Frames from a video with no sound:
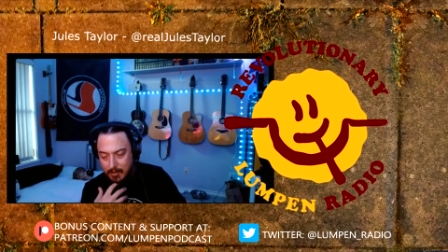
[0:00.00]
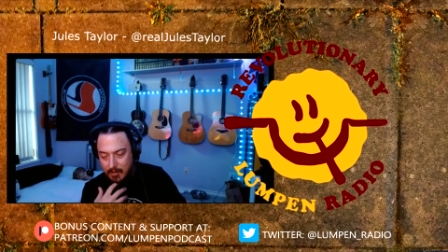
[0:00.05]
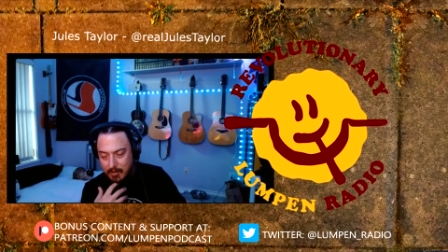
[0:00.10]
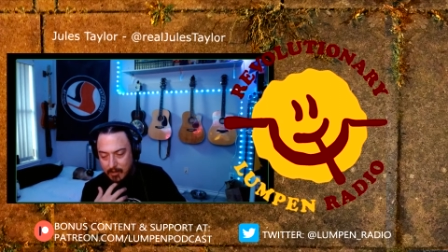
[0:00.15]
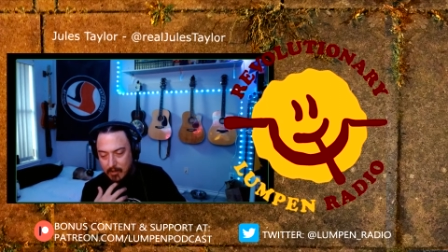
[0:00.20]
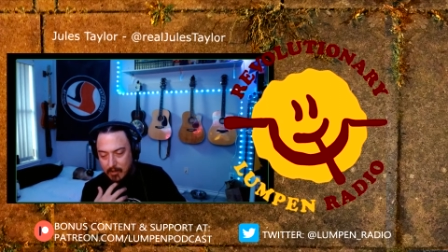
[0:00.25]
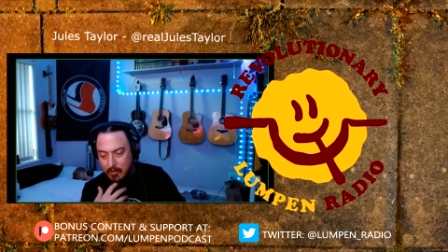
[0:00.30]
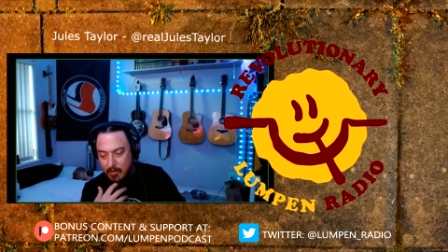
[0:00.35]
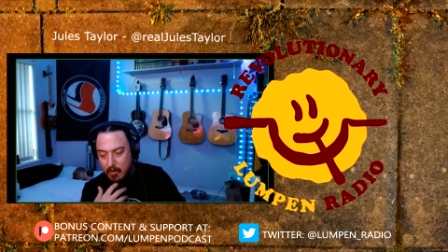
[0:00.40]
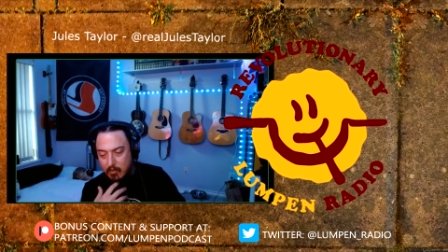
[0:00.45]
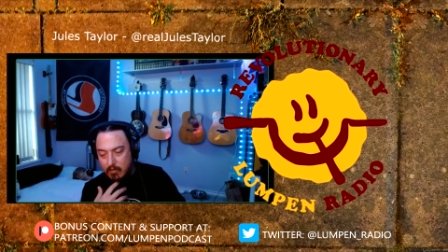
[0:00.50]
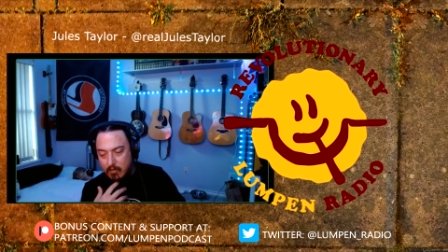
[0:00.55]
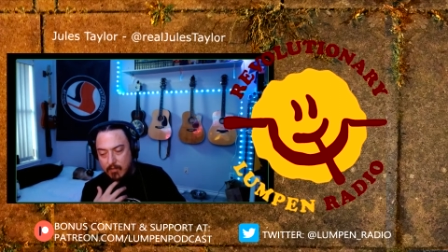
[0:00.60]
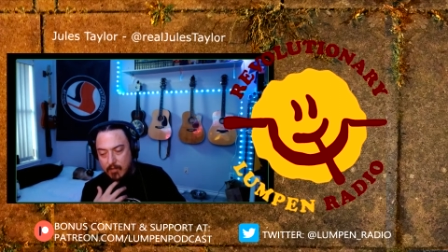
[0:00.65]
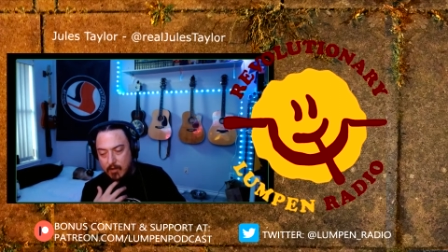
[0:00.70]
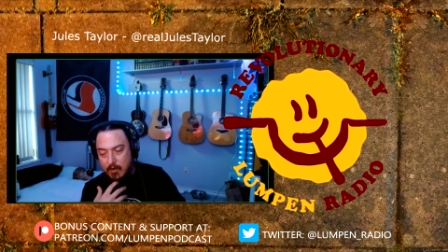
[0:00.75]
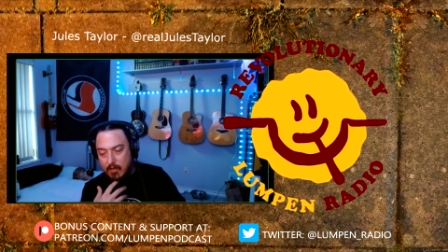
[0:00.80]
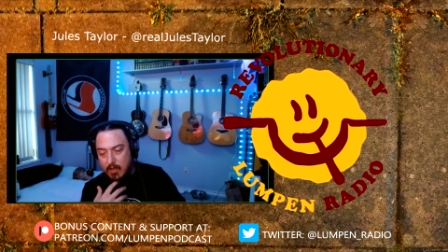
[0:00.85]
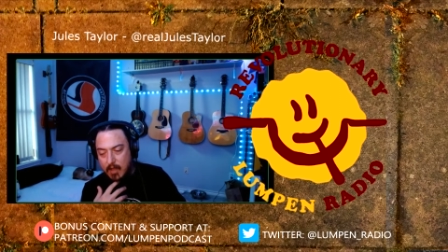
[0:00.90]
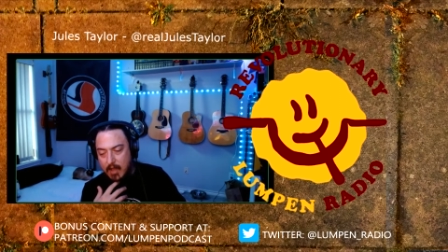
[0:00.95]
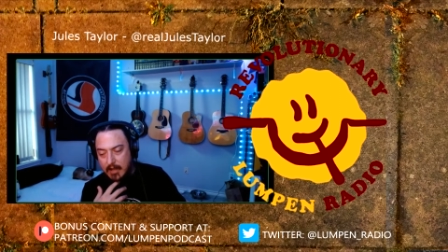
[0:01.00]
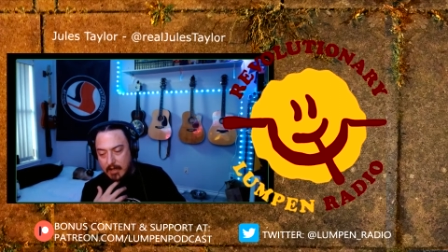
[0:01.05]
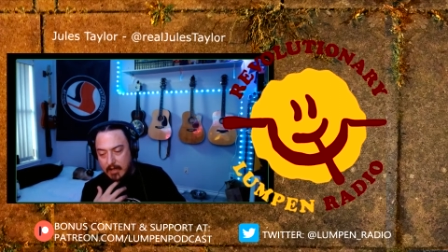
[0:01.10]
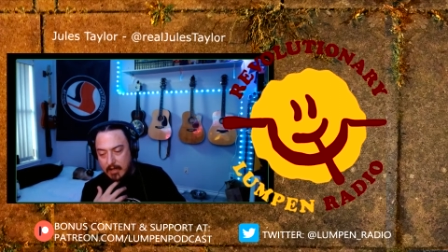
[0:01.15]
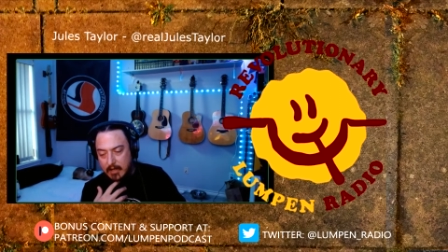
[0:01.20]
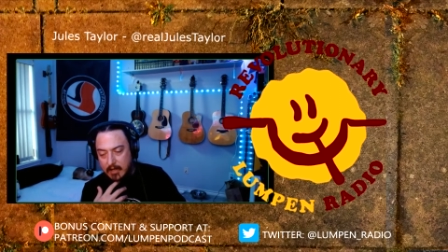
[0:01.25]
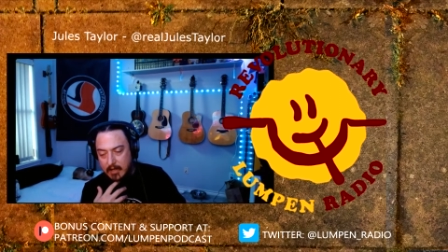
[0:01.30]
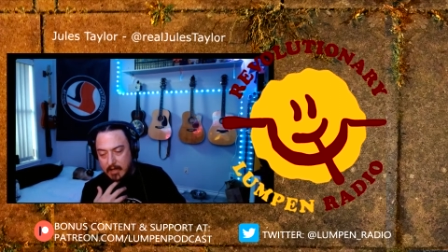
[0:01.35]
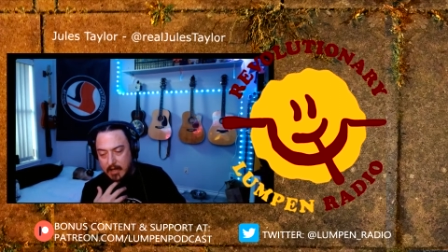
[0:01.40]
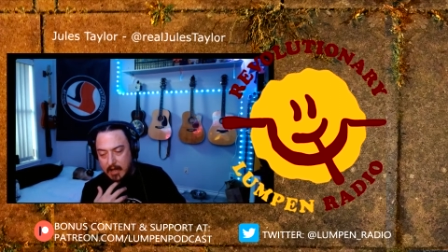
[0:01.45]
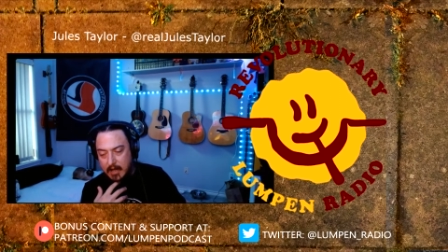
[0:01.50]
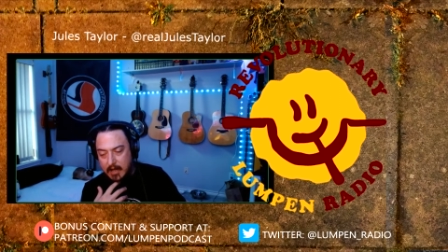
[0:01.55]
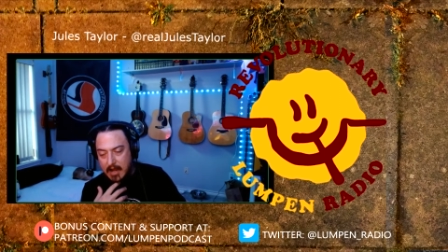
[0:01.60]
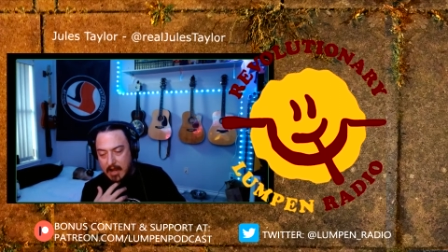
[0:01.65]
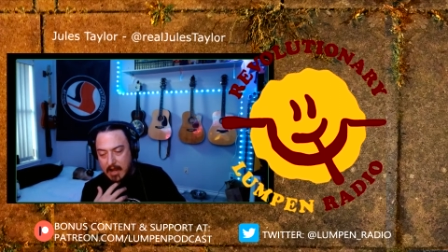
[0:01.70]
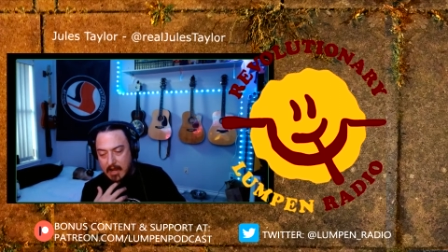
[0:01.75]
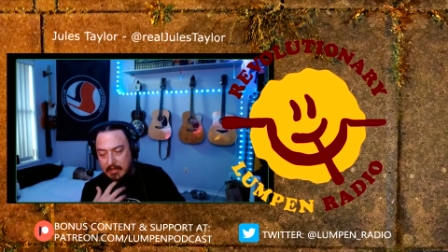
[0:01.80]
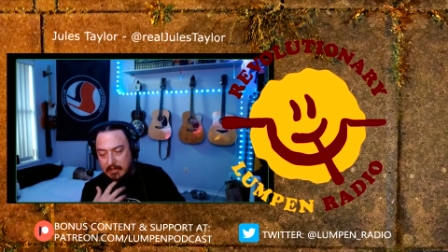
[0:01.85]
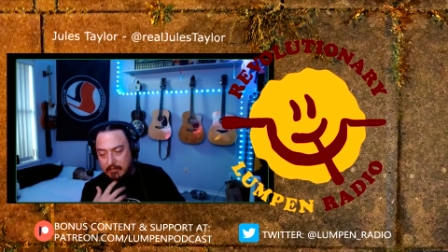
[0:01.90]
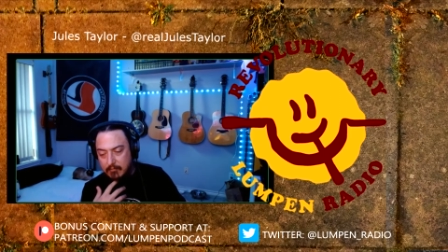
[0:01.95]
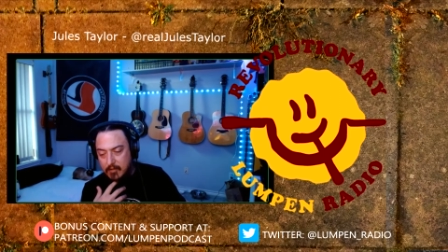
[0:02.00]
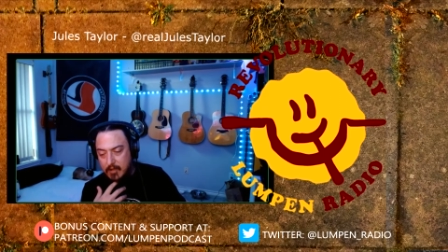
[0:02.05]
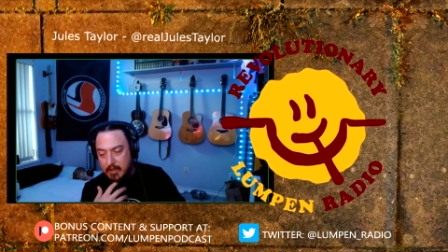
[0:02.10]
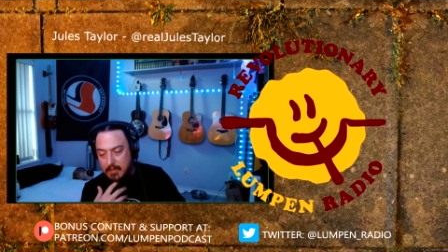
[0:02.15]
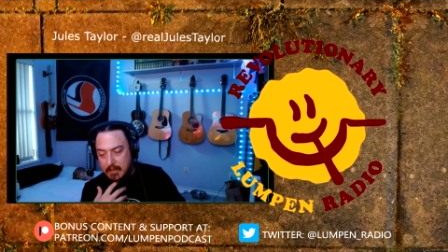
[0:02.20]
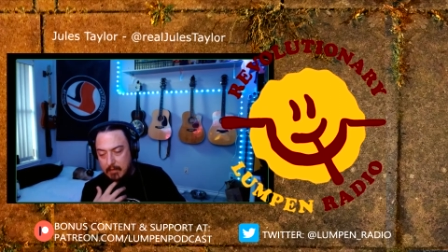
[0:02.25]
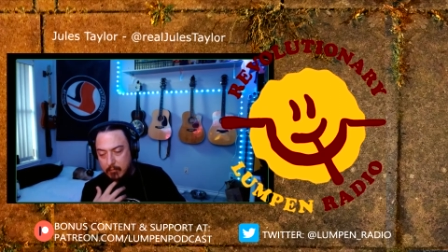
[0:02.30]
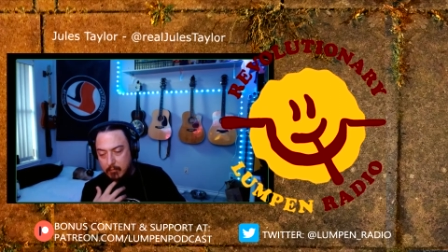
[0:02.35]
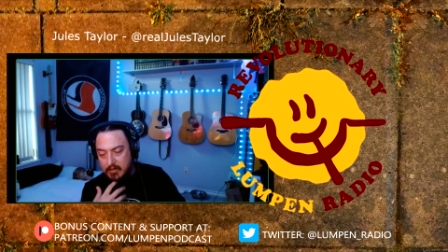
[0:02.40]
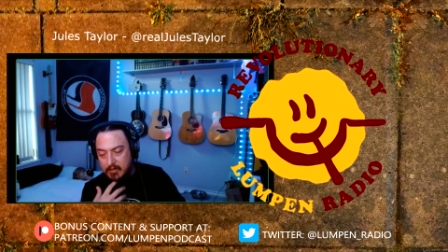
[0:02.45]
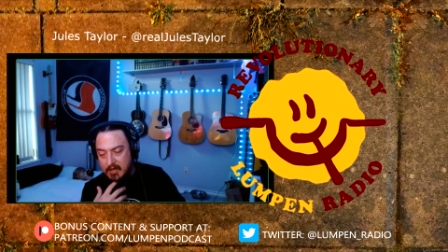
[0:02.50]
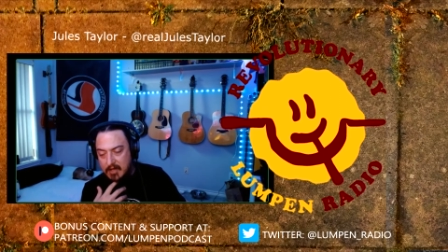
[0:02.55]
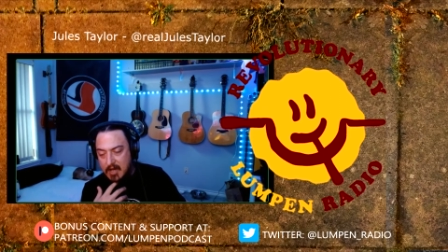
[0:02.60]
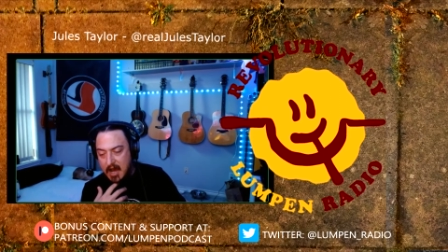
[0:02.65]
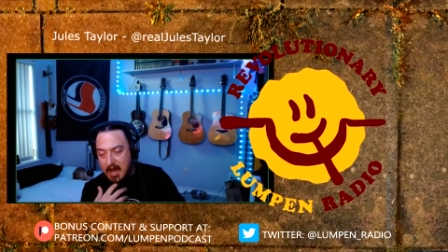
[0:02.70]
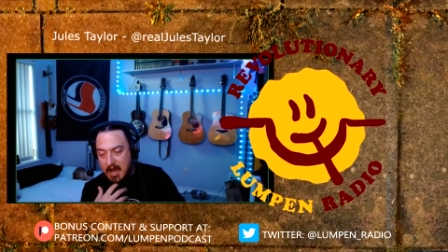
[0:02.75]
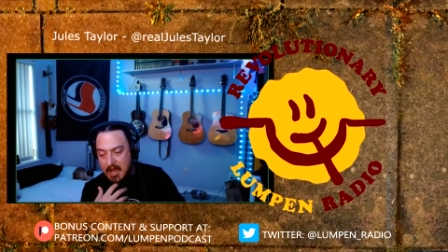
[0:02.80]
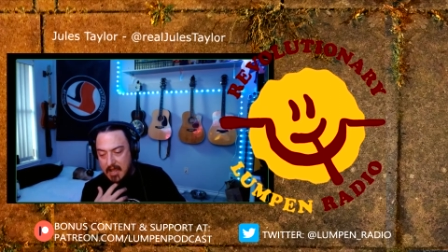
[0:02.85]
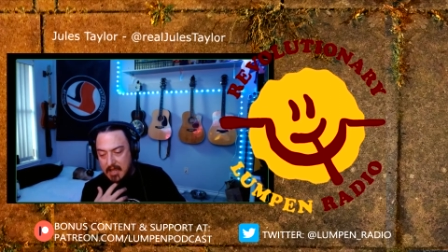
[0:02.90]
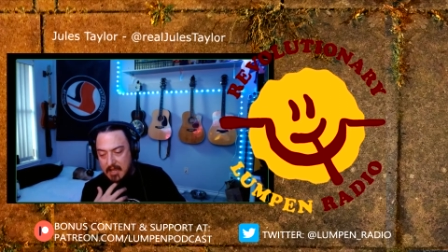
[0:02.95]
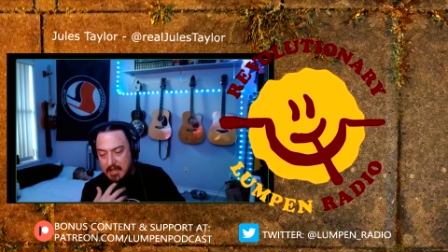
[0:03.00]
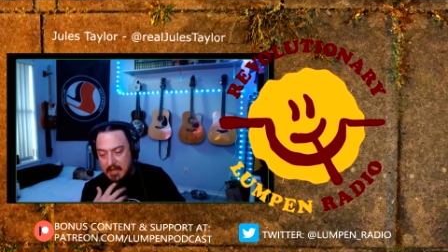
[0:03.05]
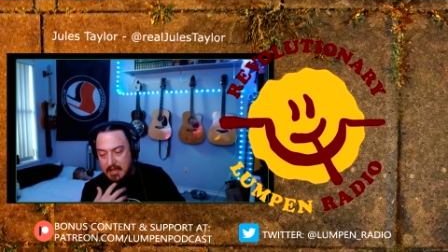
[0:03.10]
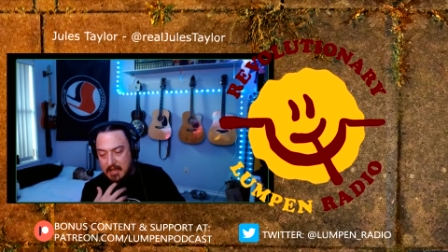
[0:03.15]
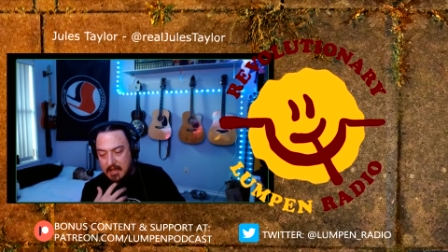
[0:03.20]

you know that they're like I don't even think they would deny